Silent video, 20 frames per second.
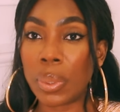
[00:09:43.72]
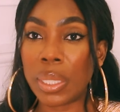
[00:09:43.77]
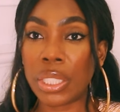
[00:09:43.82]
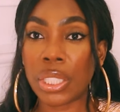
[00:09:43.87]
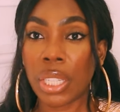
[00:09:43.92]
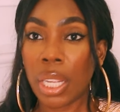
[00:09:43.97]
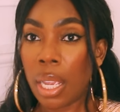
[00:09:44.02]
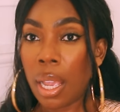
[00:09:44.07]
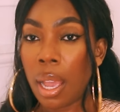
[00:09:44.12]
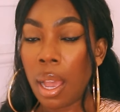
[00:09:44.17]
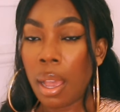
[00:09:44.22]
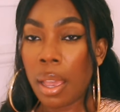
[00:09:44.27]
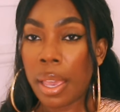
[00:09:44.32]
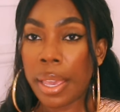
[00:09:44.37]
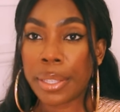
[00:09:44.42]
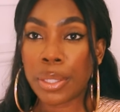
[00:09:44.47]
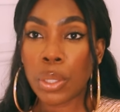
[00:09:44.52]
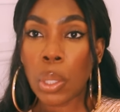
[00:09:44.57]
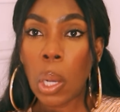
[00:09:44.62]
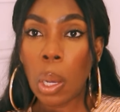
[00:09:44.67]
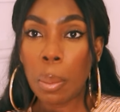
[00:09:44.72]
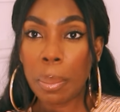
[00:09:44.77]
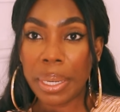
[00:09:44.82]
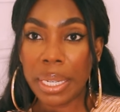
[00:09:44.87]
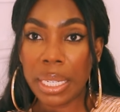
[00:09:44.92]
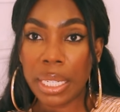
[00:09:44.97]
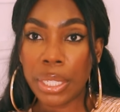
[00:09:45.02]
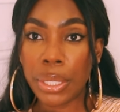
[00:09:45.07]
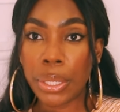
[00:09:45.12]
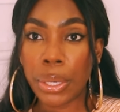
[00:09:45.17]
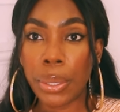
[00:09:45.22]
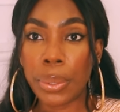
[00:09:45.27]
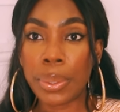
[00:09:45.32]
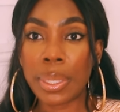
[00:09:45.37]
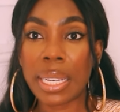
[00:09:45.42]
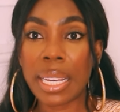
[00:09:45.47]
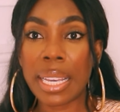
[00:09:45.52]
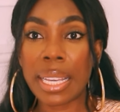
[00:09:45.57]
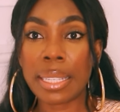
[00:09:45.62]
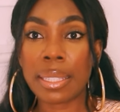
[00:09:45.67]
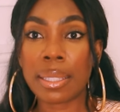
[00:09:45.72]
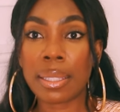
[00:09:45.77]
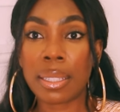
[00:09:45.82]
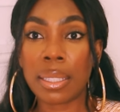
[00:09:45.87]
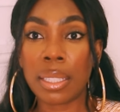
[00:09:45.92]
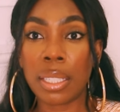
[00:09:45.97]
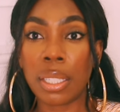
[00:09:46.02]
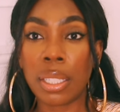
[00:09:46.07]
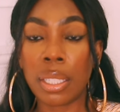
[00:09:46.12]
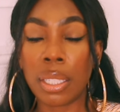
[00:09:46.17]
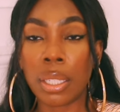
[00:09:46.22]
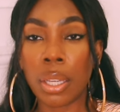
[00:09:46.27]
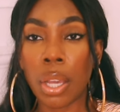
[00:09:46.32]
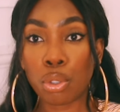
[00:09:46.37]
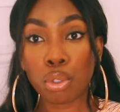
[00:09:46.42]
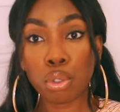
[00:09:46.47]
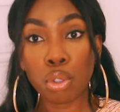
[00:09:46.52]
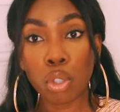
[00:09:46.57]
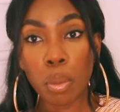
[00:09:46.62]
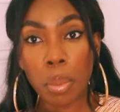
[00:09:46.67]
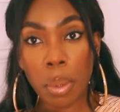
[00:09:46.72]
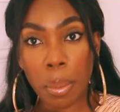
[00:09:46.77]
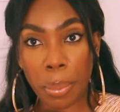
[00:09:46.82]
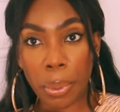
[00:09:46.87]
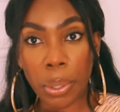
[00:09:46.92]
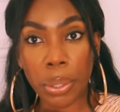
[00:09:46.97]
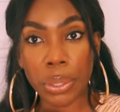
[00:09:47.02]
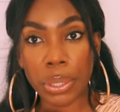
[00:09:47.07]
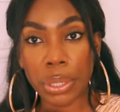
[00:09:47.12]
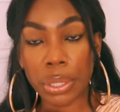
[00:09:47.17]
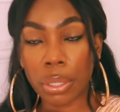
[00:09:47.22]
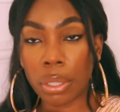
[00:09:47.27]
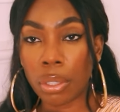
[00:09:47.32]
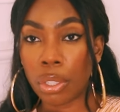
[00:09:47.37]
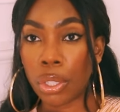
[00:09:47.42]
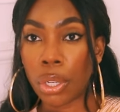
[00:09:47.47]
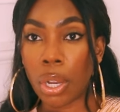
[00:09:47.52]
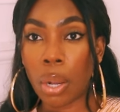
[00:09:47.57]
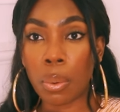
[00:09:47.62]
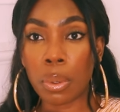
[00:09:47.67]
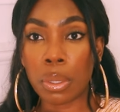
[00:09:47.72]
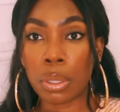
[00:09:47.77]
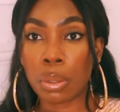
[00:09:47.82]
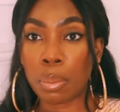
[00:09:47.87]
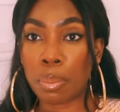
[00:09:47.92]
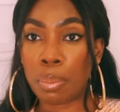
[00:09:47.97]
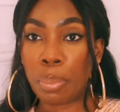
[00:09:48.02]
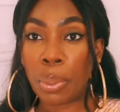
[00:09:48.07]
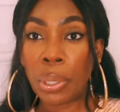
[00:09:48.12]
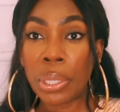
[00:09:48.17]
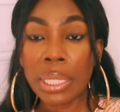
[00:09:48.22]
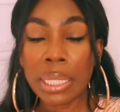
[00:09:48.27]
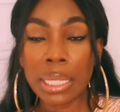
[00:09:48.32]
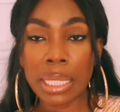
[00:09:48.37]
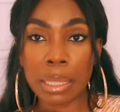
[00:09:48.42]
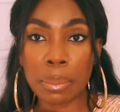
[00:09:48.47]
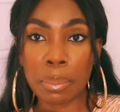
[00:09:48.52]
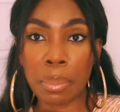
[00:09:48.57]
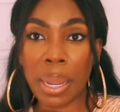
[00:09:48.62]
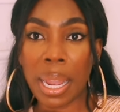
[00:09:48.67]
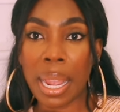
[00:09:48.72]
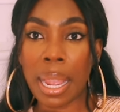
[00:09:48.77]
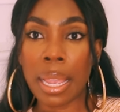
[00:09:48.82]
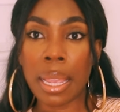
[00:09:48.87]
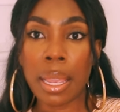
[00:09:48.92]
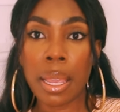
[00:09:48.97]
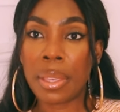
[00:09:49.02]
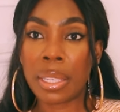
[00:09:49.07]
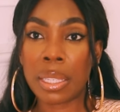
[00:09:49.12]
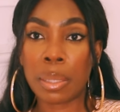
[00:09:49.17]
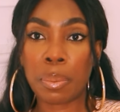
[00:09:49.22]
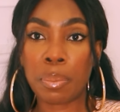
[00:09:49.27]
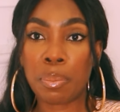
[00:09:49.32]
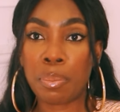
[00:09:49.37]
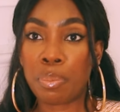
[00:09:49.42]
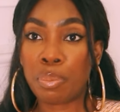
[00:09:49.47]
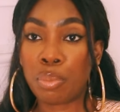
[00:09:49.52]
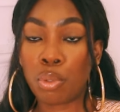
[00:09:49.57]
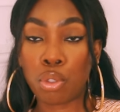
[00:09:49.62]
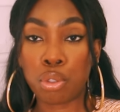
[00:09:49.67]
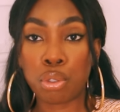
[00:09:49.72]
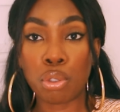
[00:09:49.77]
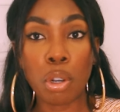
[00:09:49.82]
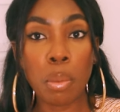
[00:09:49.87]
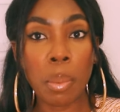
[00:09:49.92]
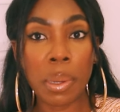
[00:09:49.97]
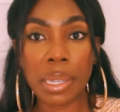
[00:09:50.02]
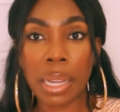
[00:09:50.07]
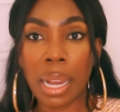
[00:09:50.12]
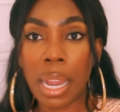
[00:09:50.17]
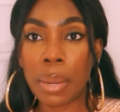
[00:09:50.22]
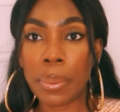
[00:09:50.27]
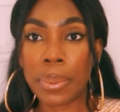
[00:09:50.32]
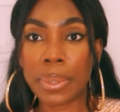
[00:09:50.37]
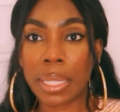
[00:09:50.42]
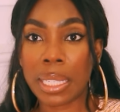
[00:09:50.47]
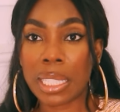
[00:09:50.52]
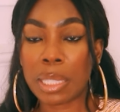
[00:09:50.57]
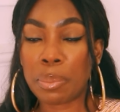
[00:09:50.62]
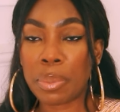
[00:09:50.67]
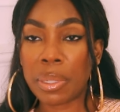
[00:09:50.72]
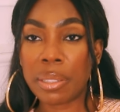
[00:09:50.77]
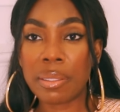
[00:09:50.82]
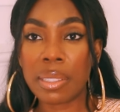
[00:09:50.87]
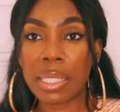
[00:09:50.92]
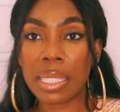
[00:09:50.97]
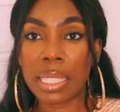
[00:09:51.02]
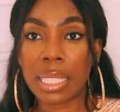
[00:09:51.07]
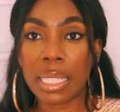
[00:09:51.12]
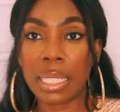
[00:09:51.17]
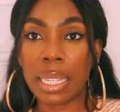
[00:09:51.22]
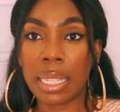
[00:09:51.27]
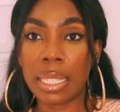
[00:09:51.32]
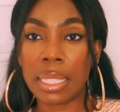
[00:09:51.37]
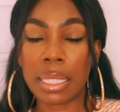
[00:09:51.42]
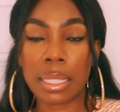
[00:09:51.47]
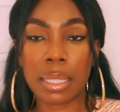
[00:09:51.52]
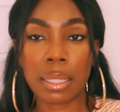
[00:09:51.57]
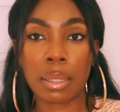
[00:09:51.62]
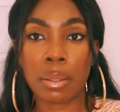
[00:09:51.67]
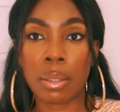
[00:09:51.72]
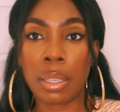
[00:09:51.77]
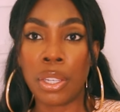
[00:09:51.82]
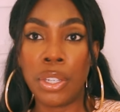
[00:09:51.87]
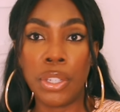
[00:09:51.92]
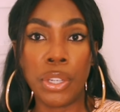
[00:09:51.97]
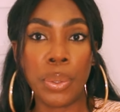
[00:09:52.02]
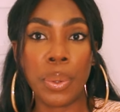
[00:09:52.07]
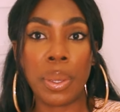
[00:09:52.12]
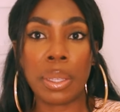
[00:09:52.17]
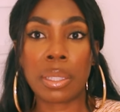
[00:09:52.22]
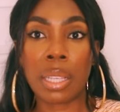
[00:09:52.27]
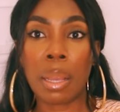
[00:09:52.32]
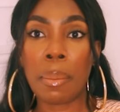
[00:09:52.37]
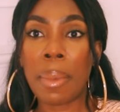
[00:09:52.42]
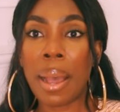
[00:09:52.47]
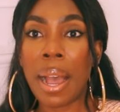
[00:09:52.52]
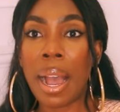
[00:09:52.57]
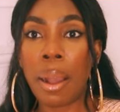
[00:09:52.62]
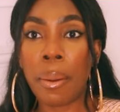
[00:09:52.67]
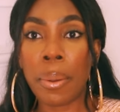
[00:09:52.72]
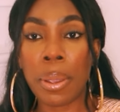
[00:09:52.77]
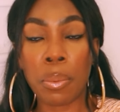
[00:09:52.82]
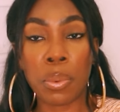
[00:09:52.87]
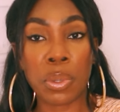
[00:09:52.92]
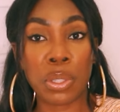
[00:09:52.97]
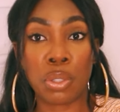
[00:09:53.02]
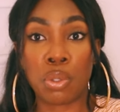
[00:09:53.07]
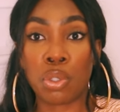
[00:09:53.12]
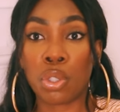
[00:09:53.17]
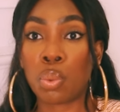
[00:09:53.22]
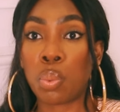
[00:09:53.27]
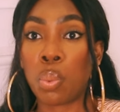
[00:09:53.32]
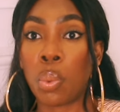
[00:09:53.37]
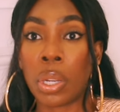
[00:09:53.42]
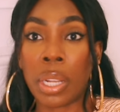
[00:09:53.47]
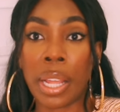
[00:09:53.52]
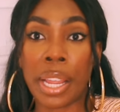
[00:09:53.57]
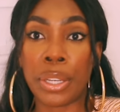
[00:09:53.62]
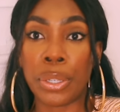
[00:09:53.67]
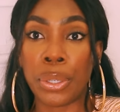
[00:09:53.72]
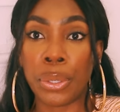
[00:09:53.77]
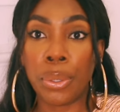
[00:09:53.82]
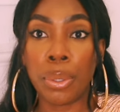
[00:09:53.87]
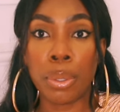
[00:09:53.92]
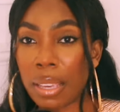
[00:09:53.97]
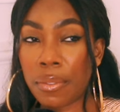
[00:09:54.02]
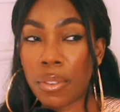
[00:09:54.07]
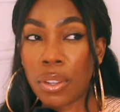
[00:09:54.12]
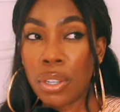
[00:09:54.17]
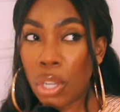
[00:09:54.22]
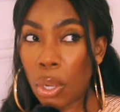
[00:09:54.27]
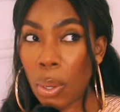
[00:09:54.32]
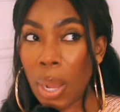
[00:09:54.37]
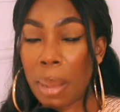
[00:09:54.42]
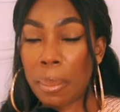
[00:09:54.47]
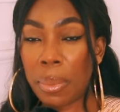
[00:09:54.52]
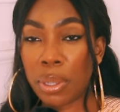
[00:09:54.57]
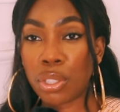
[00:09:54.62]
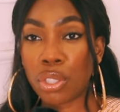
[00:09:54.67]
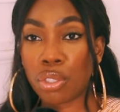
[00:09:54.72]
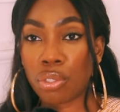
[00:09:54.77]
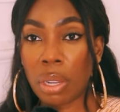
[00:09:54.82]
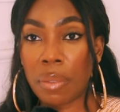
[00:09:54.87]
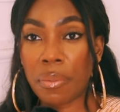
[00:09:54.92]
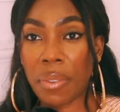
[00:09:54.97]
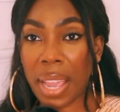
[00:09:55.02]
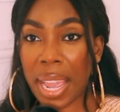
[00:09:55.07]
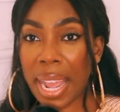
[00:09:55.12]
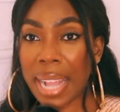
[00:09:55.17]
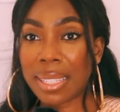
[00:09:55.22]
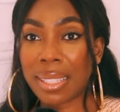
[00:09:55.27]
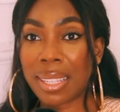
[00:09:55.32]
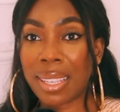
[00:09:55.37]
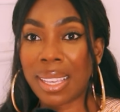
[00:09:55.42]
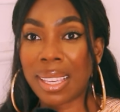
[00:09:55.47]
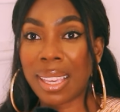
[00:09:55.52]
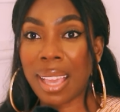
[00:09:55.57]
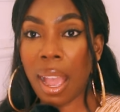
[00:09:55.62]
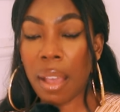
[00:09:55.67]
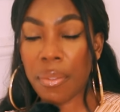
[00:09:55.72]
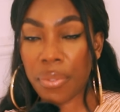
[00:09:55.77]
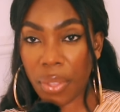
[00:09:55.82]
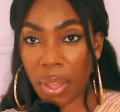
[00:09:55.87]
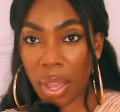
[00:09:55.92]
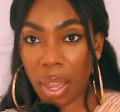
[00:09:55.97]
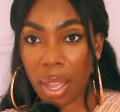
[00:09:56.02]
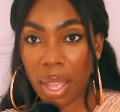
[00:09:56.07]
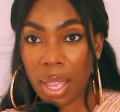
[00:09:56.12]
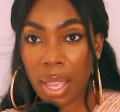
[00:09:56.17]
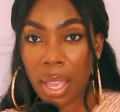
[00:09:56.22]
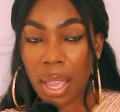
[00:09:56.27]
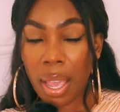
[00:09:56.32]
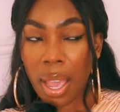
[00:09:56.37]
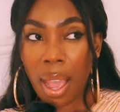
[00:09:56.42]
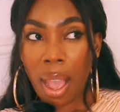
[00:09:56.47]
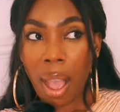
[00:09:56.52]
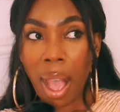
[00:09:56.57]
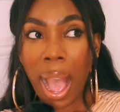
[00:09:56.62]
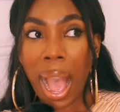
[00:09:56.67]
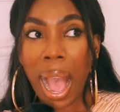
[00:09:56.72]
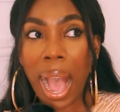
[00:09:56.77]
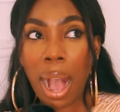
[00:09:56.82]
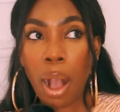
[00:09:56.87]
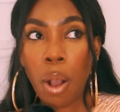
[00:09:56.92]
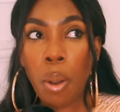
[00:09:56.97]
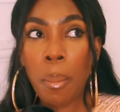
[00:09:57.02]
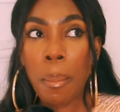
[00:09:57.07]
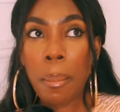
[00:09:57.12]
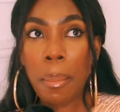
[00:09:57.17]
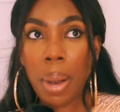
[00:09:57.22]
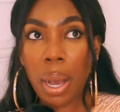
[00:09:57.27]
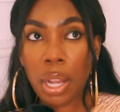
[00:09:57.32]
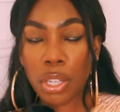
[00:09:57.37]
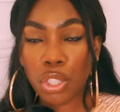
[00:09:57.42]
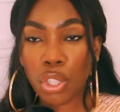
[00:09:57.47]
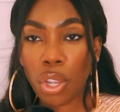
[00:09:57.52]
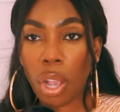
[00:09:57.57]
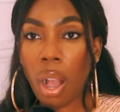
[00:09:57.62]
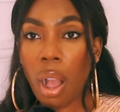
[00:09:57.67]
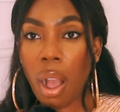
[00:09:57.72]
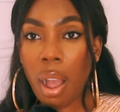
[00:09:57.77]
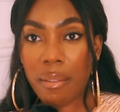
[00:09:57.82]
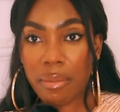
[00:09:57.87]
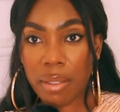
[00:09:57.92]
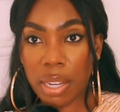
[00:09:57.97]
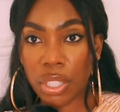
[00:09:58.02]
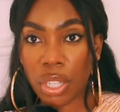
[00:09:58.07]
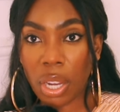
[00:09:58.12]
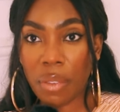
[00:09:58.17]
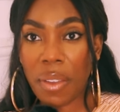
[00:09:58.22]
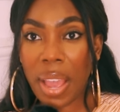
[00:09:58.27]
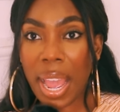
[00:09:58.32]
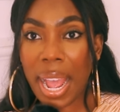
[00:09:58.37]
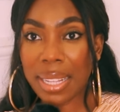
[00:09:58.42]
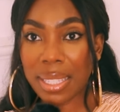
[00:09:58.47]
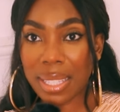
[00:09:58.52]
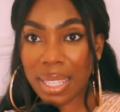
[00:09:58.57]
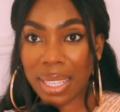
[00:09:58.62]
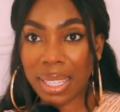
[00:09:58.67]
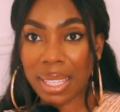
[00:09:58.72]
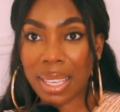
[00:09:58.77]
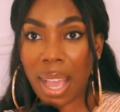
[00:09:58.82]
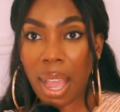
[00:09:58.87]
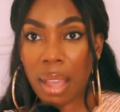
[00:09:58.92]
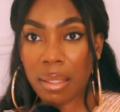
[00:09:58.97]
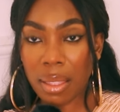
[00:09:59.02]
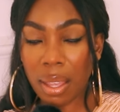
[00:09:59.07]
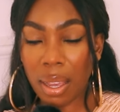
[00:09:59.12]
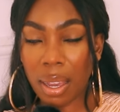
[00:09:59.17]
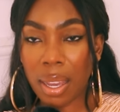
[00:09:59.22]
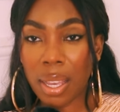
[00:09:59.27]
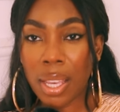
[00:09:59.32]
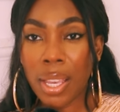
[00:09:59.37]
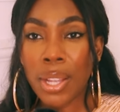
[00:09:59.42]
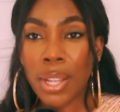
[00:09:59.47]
which is commonly known as the trauma bond. You know, I was bonded by this trauma that I was experiencing. And it's, you know, it, somehow it was just what I knew. If you know how much strength I had to gather, how much courage I've had to gather